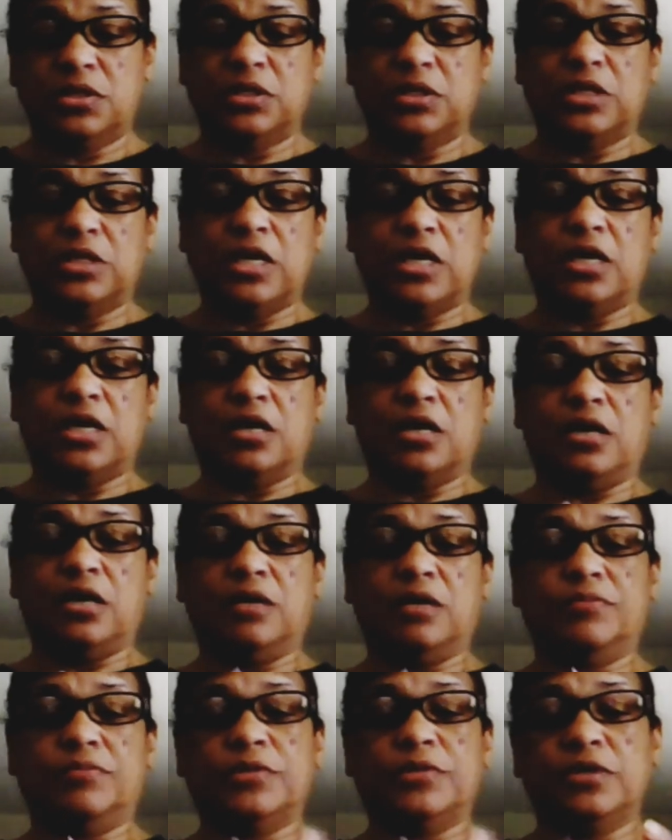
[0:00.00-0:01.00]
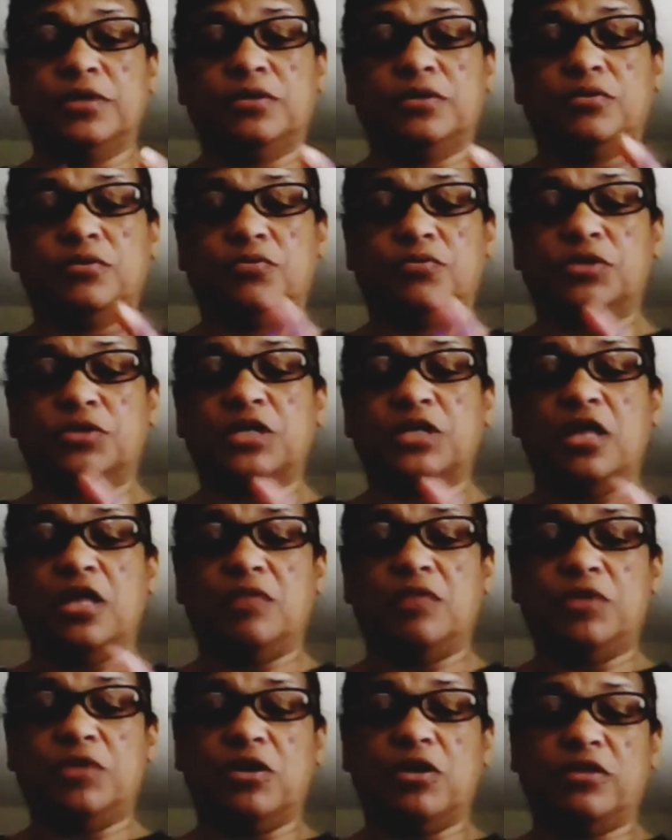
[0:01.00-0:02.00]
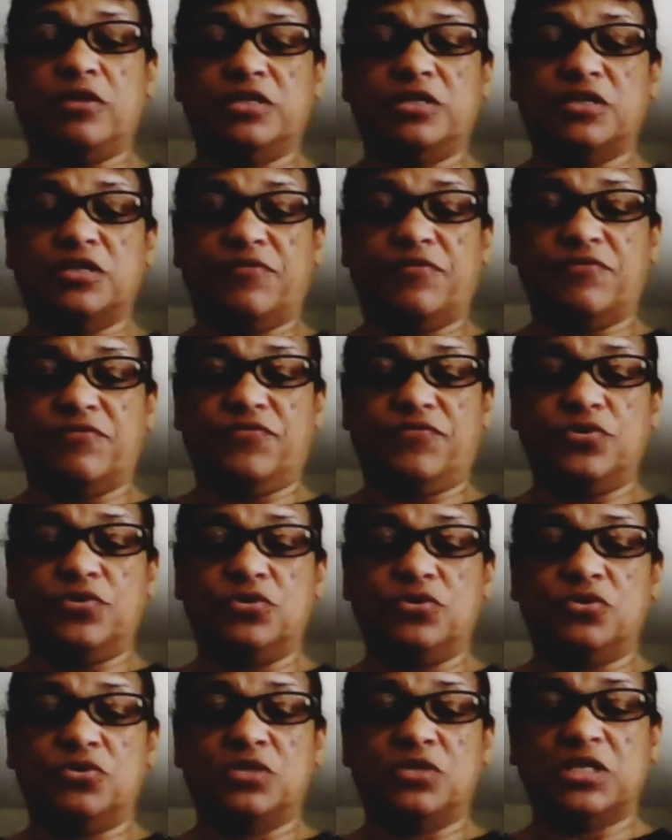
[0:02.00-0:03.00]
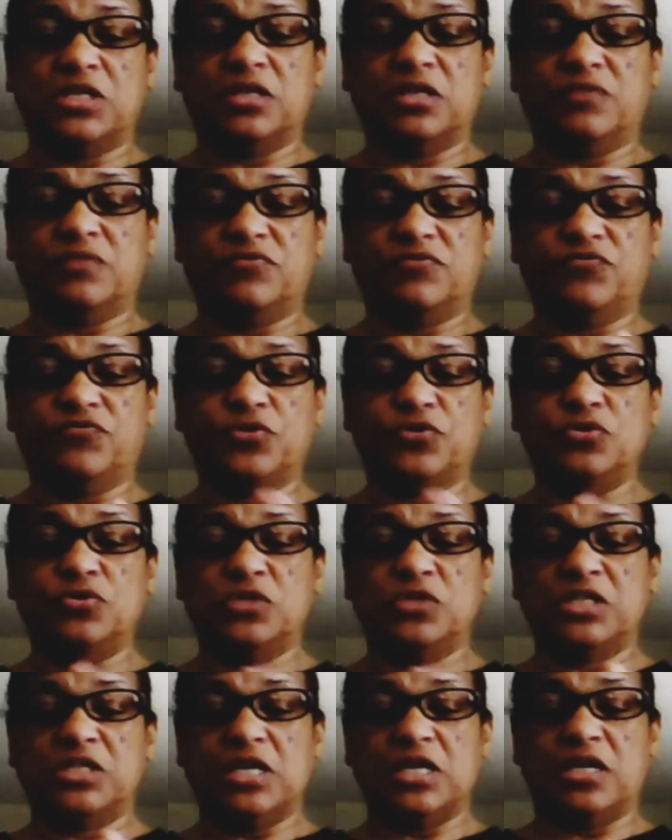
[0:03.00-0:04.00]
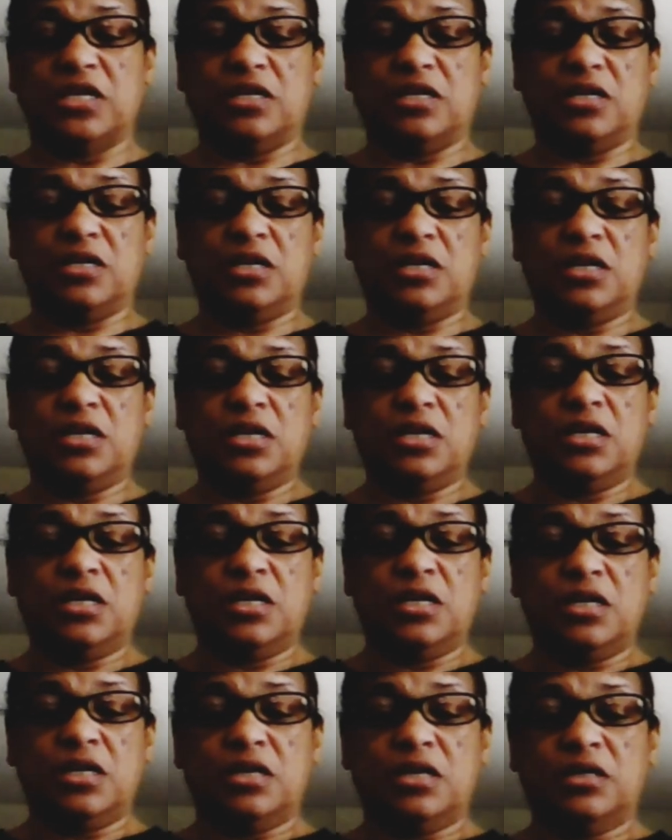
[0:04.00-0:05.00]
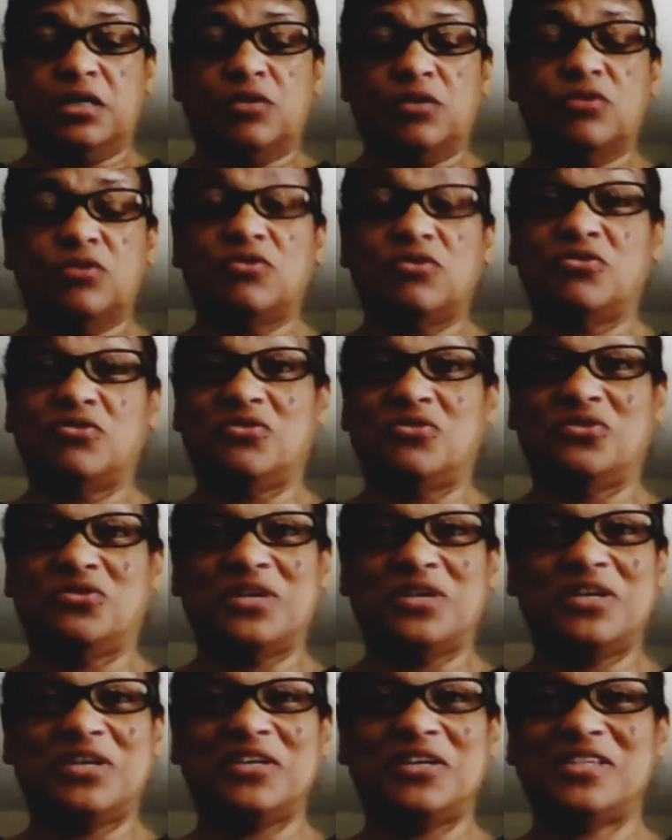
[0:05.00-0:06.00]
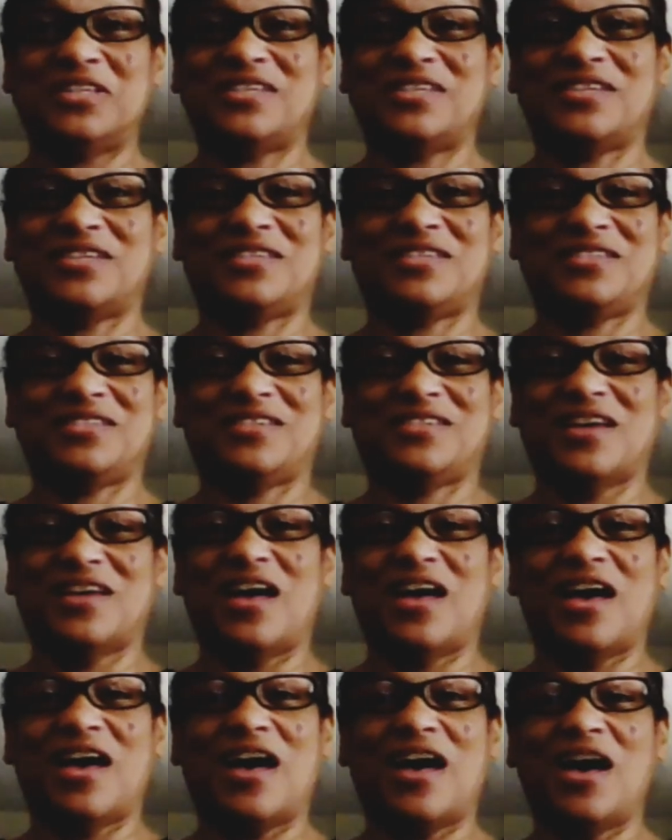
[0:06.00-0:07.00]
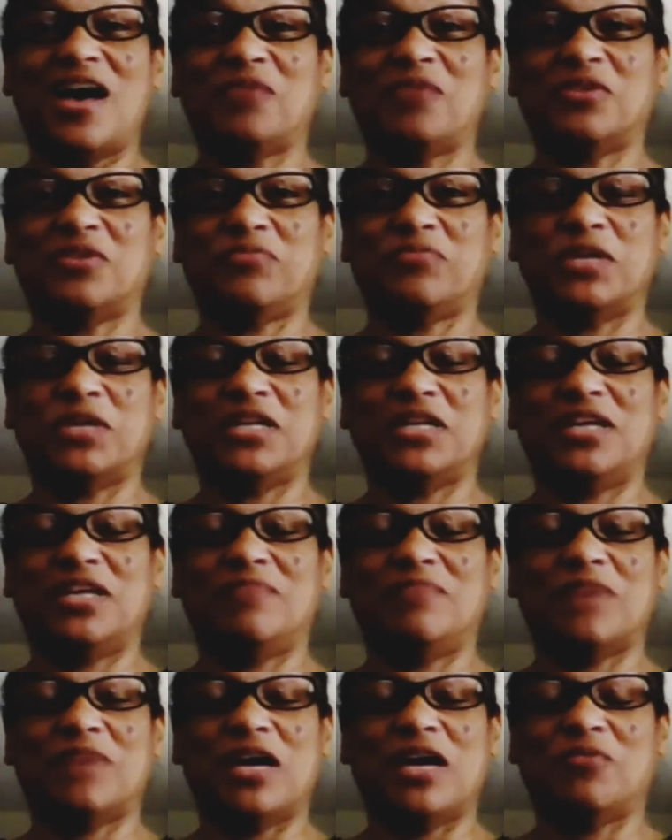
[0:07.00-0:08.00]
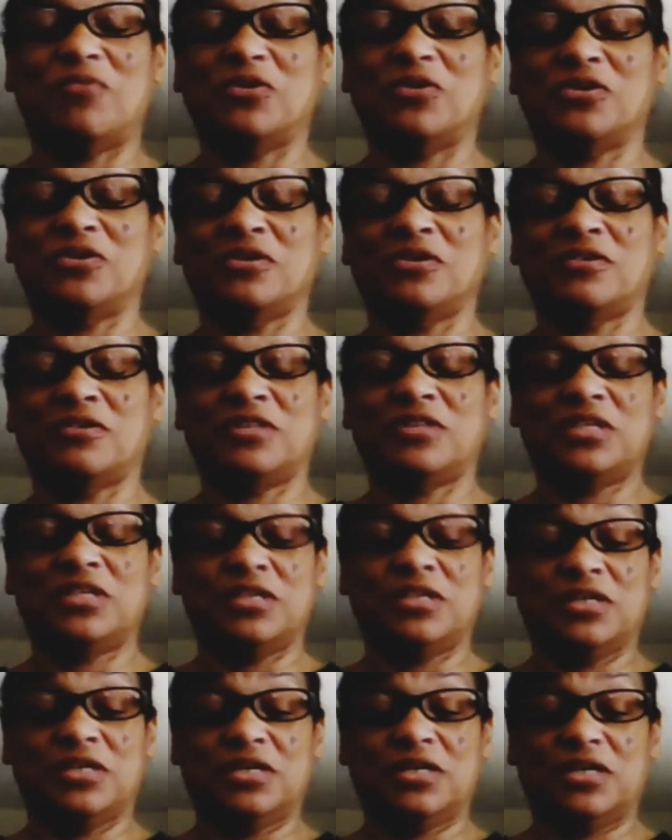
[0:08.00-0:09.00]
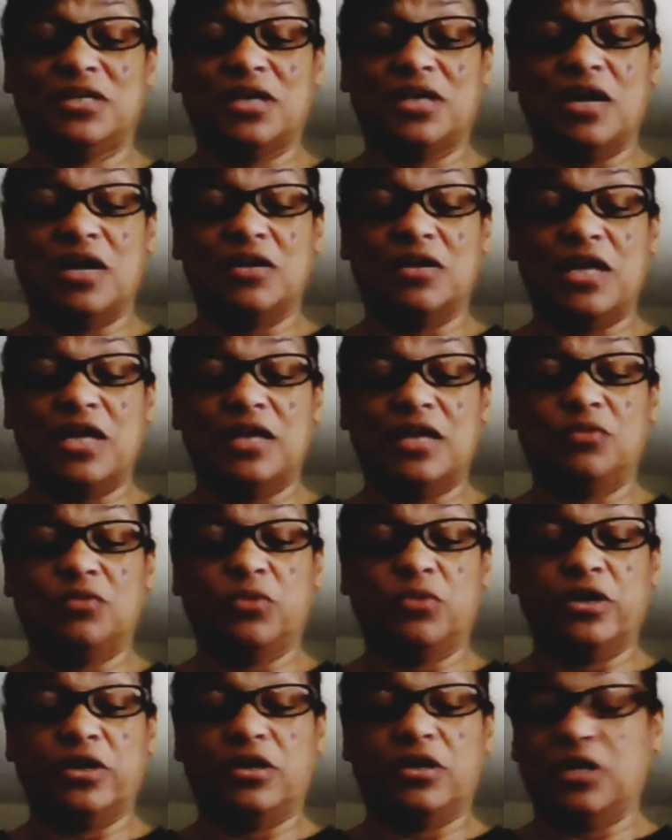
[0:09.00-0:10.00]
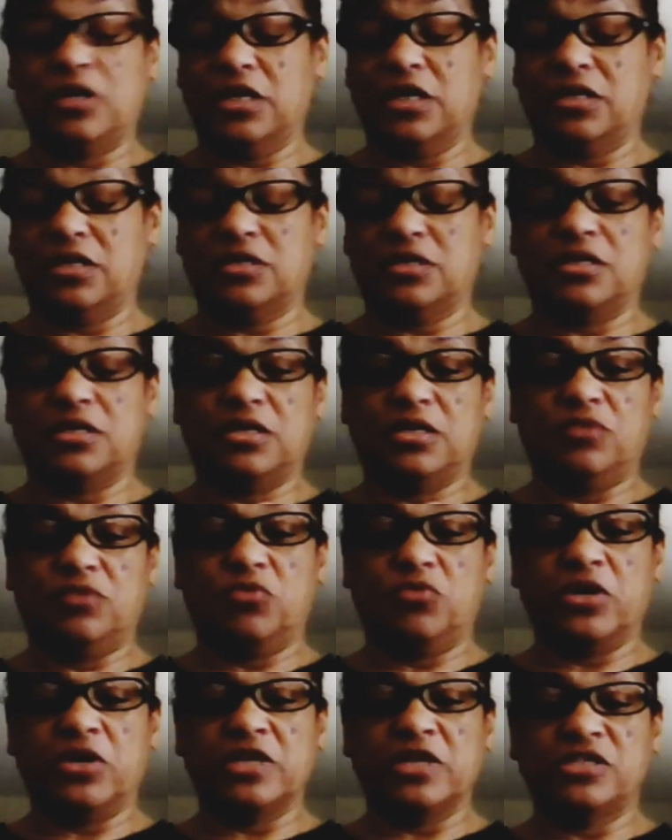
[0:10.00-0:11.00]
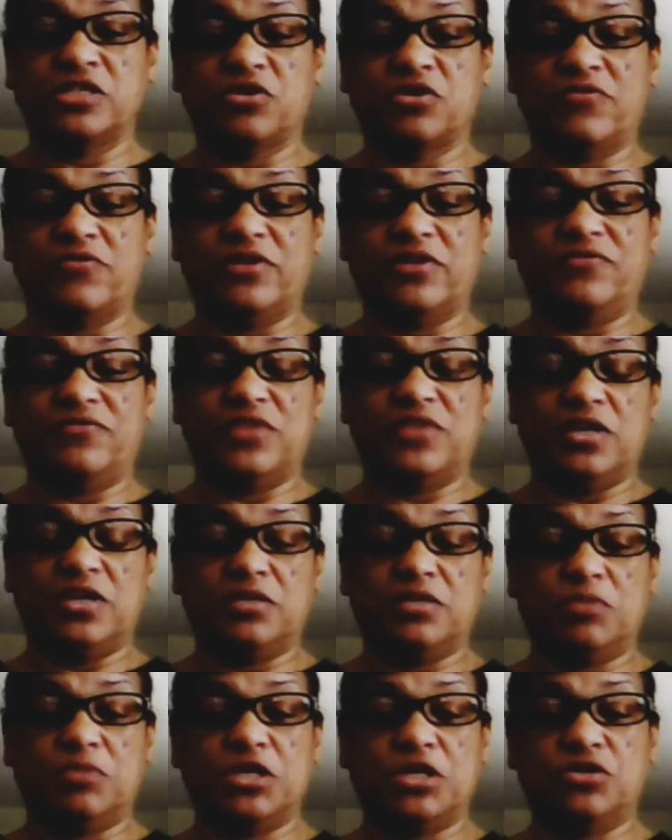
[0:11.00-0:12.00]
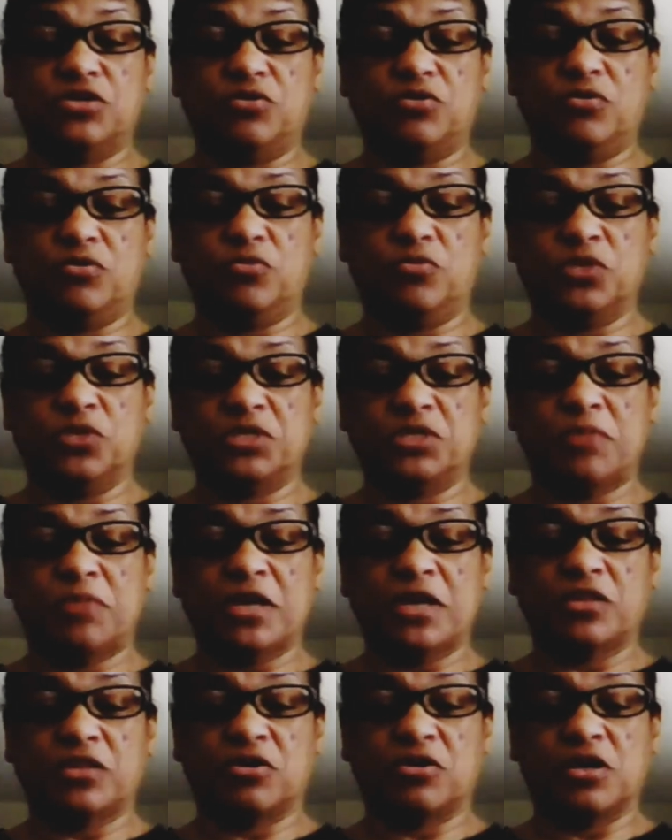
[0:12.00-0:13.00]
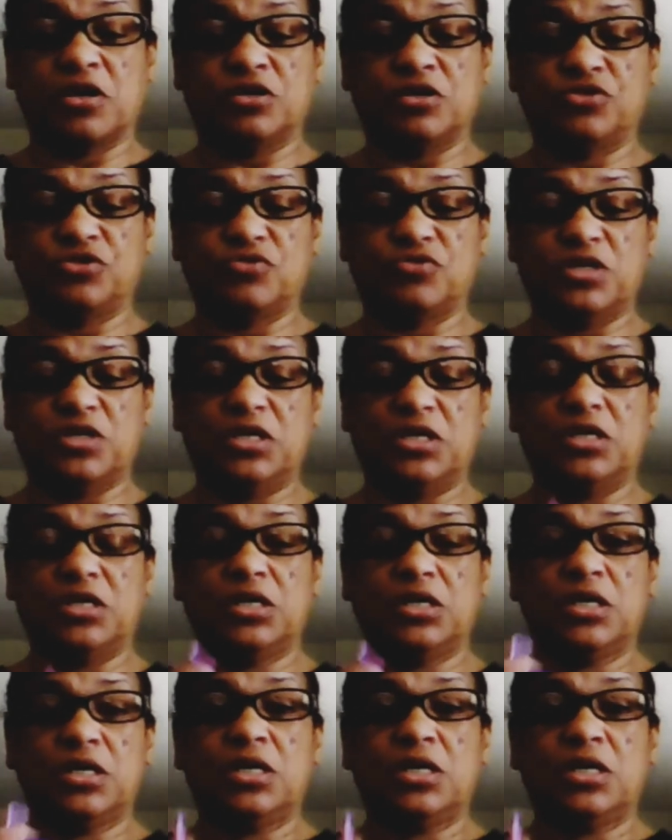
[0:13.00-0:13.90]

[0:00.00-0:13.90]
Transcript: they were telling me all these different foods and fruits, and ooh, it just, I would have been in my world. I would have had to wear, like, you wear conservative things because you respect their country.